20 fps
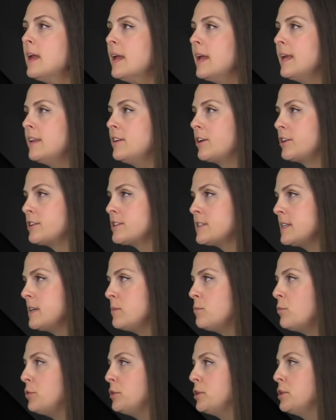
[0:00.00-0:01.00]
In
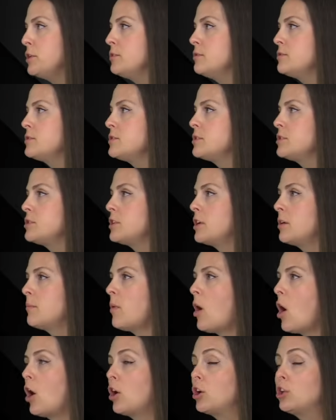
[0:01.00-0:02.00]
nursing, we'll use the
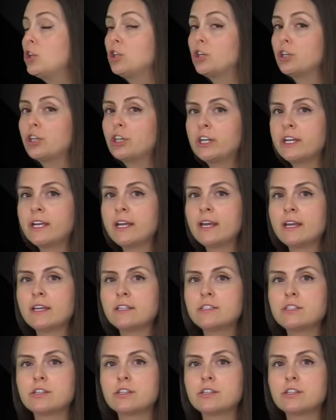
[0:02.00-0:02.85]
term oliguria